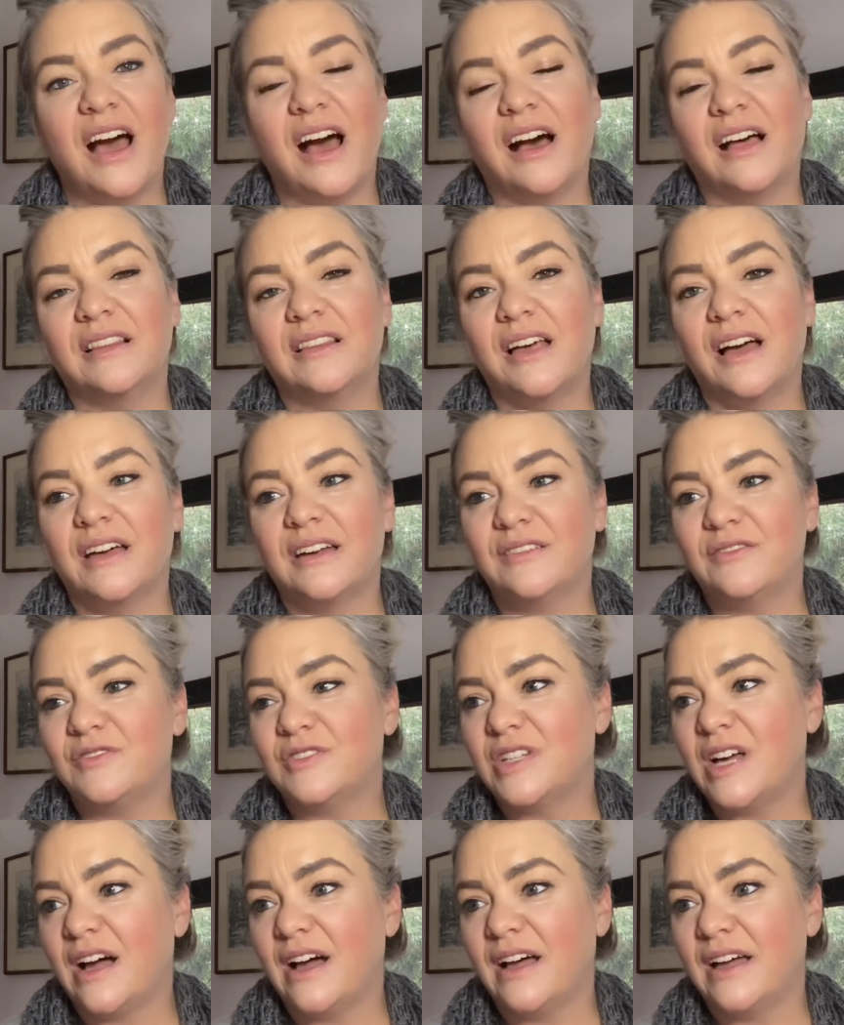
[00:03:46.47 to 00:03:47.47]
a lot of
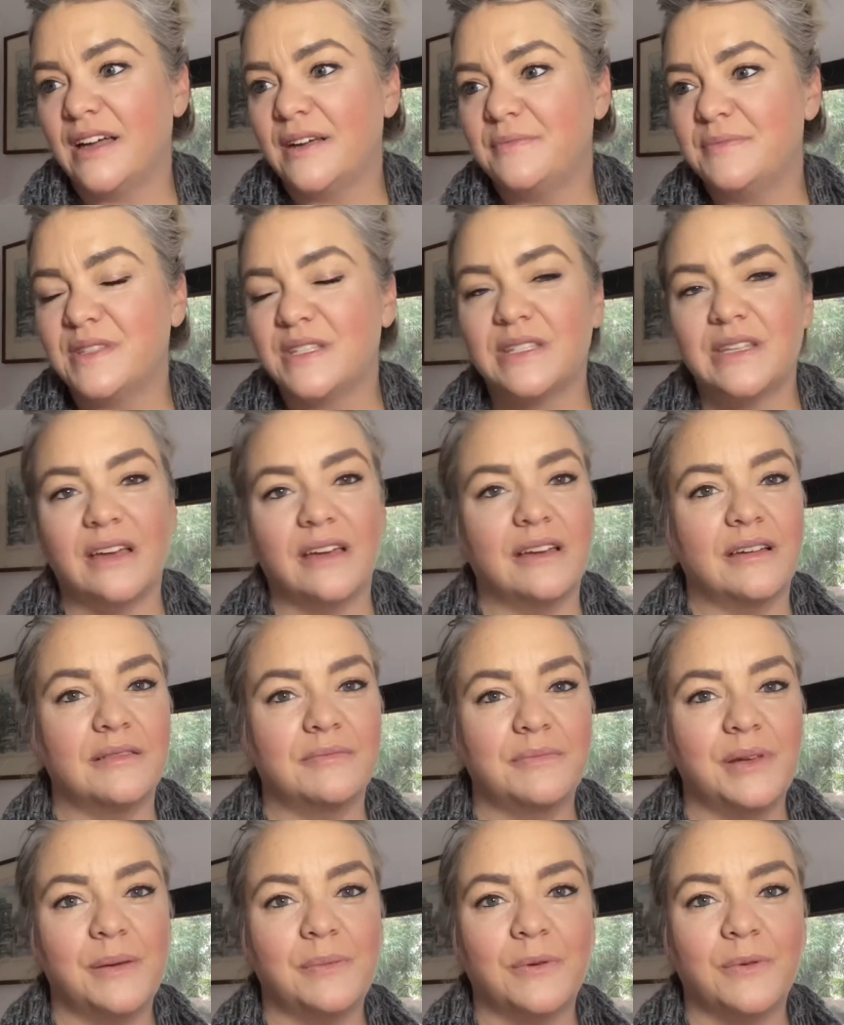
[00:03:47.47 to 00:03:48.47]
times
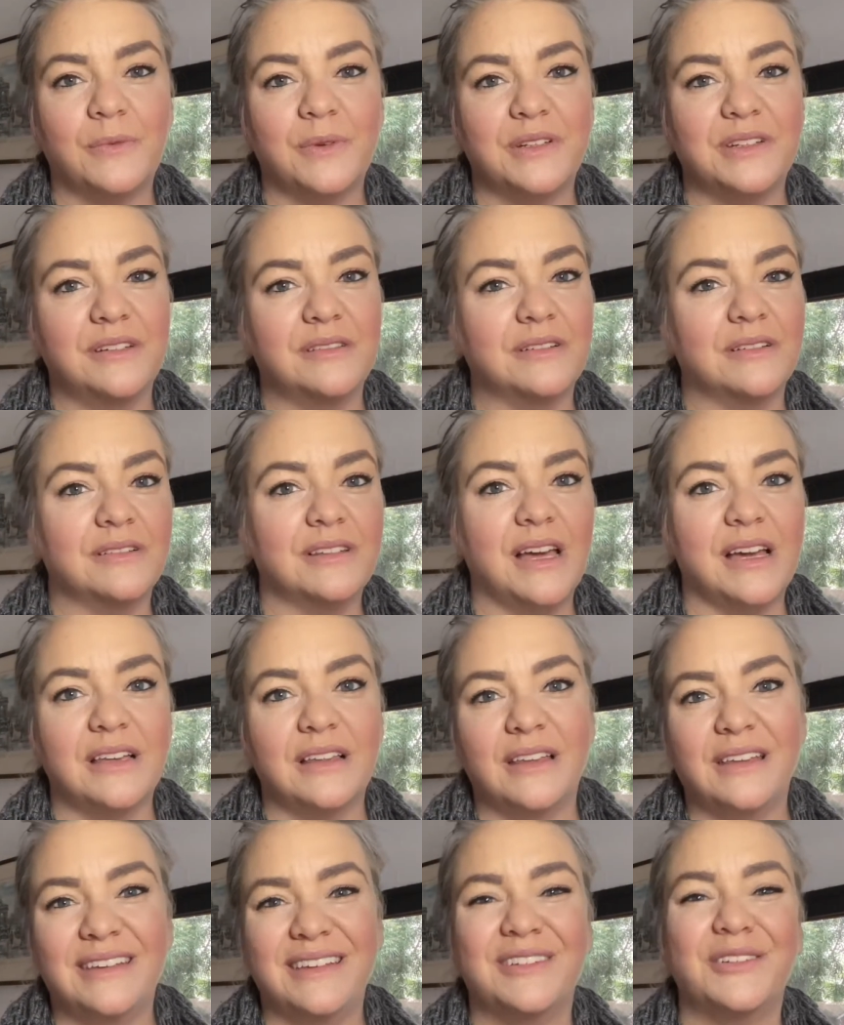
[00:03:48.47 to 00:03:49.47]
um, people would, you know,
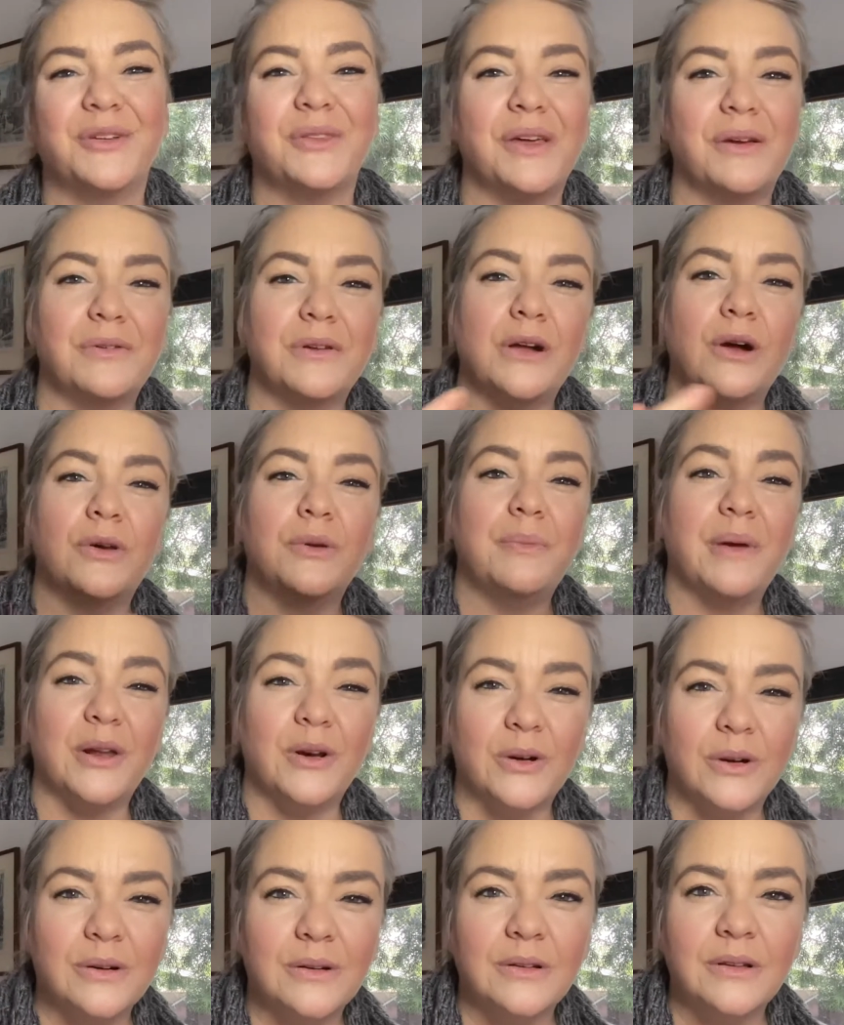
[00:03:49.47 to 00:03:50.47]
light, you know, they would go to bed
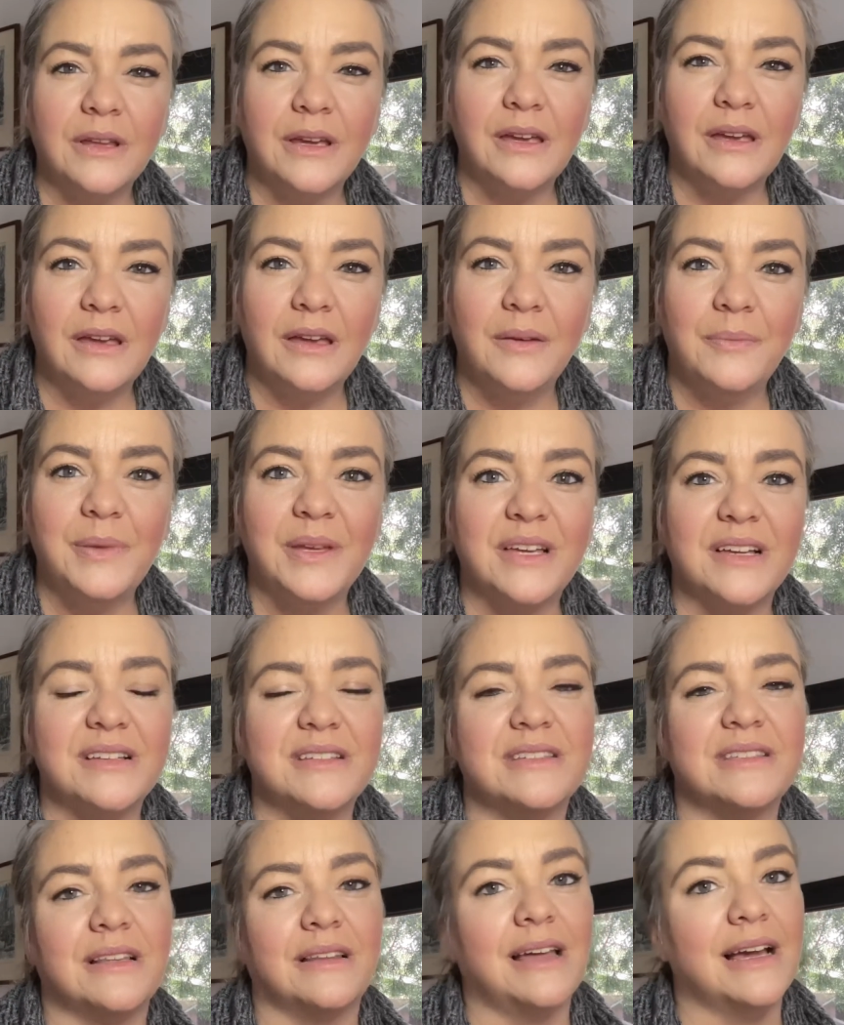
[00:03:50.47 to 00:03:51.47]
early
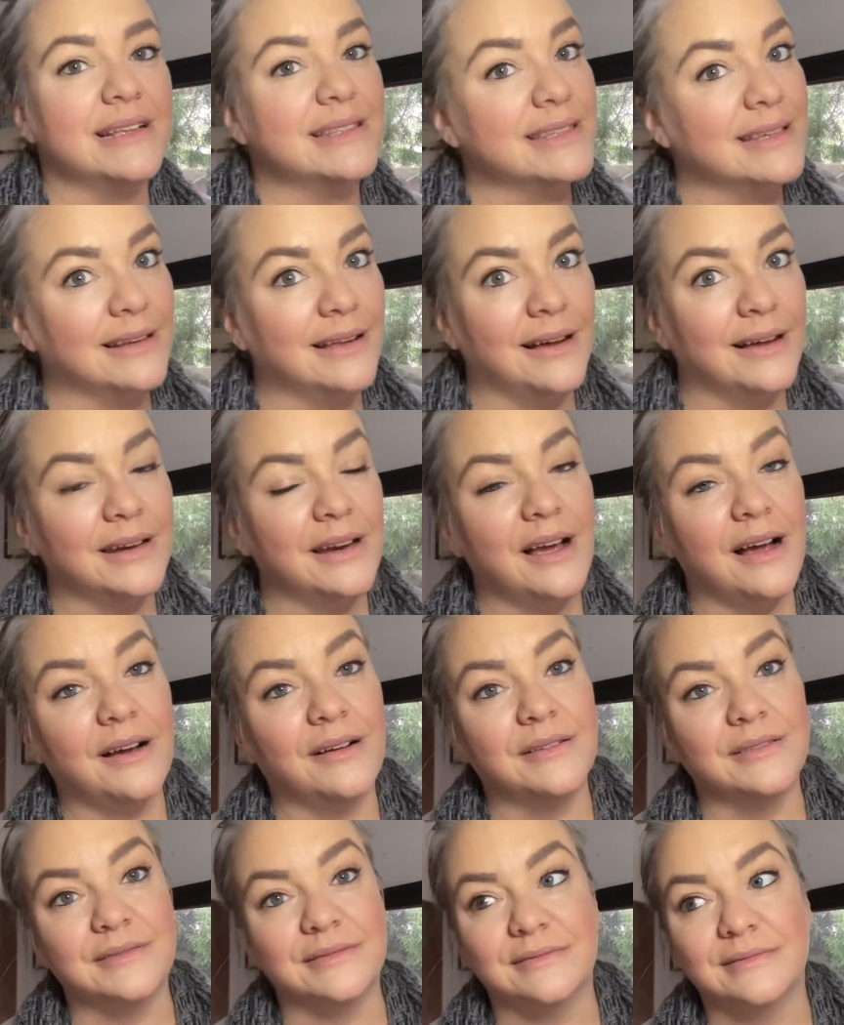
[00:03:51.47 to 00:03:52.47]
because the lights had gone
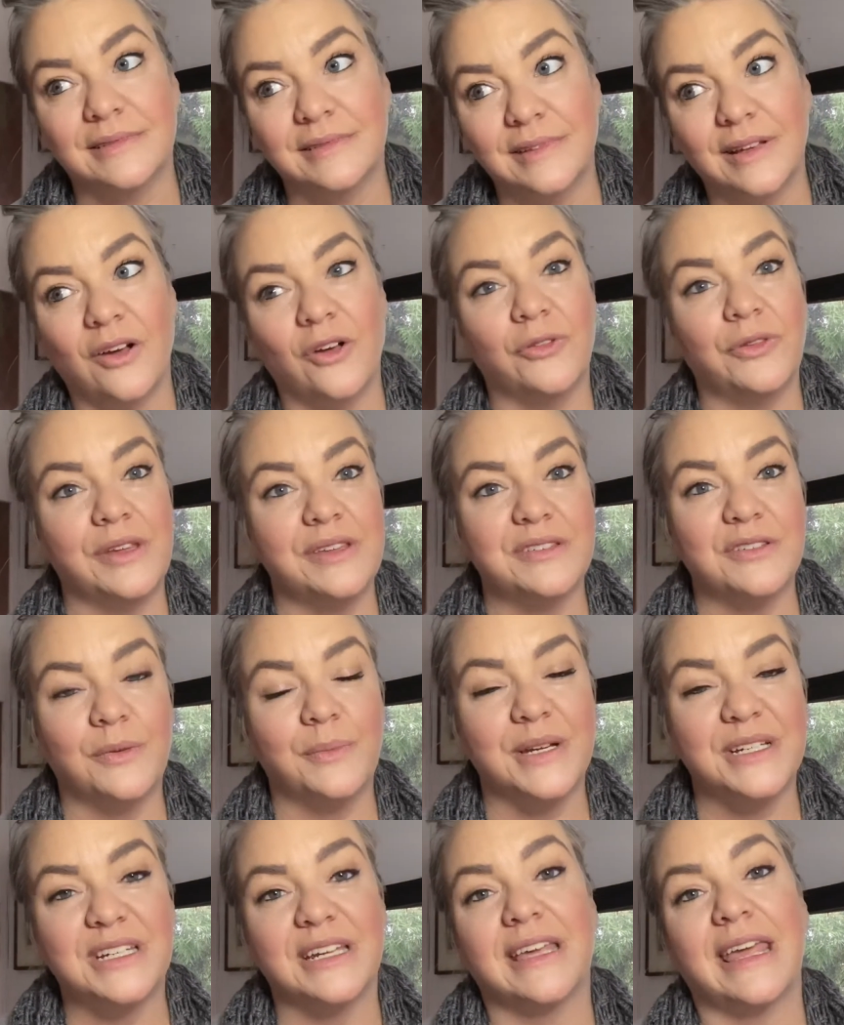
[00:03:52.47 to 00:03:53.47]
out and only so
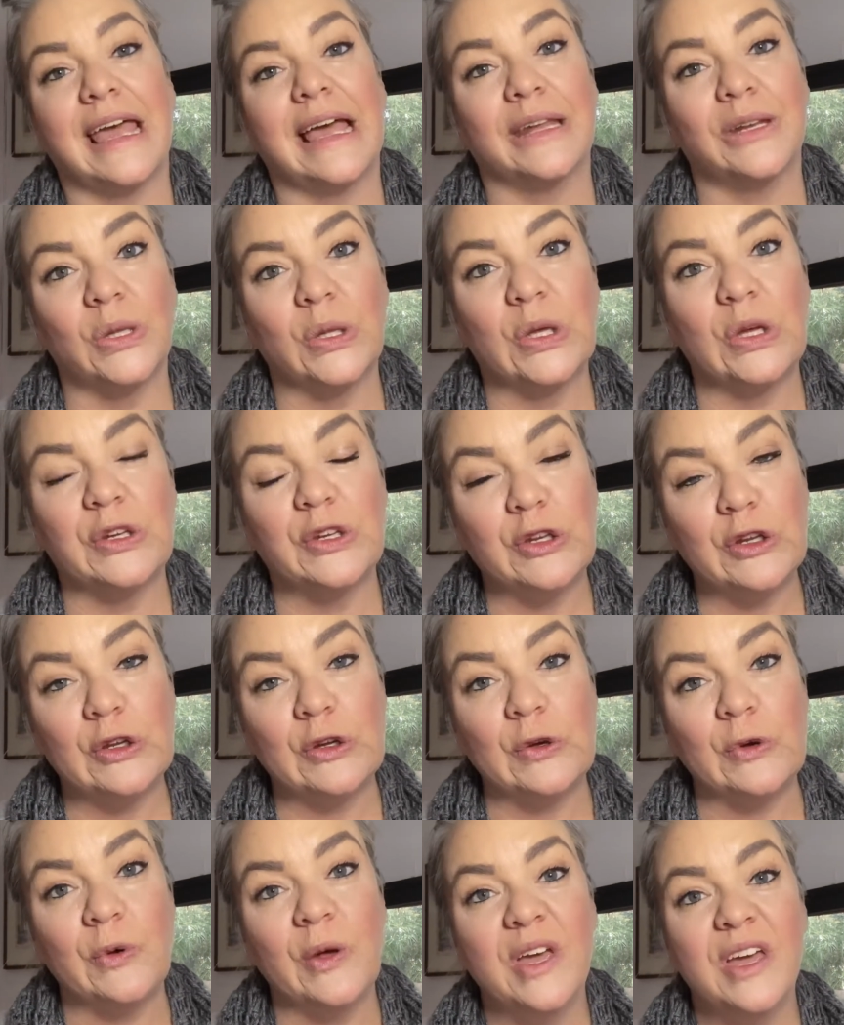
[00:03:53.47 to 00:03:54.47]
much a candle can
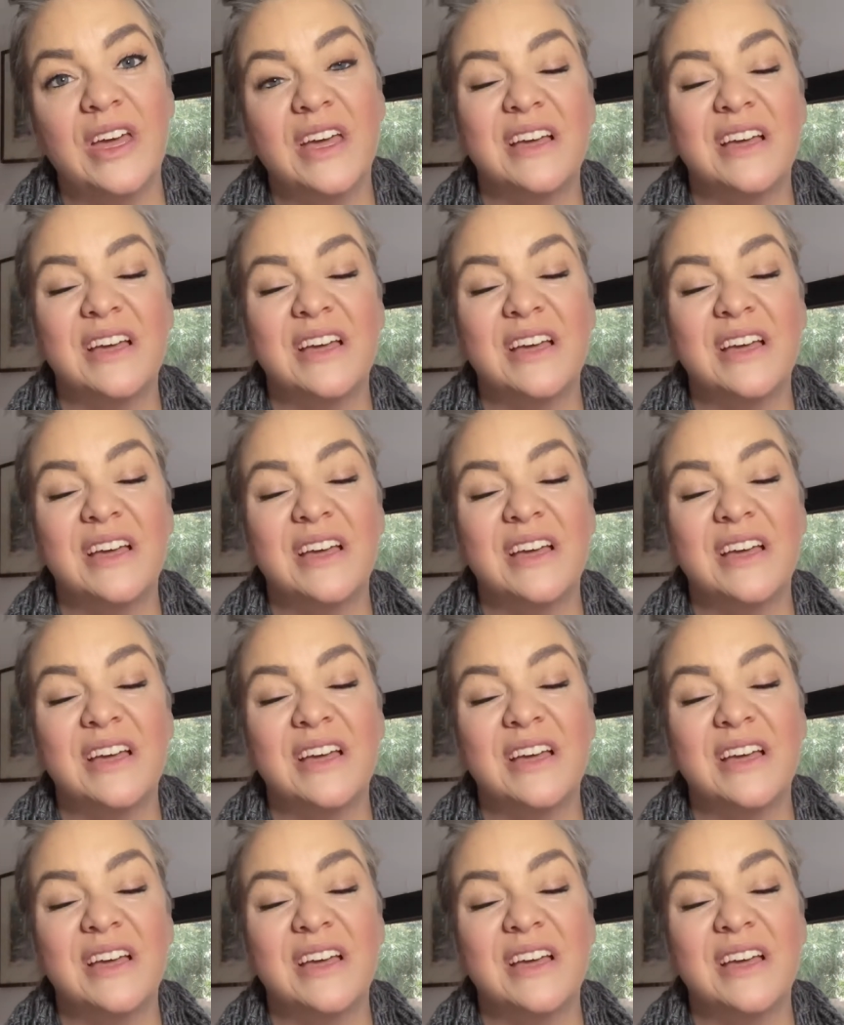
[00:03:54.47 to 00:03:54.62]
do.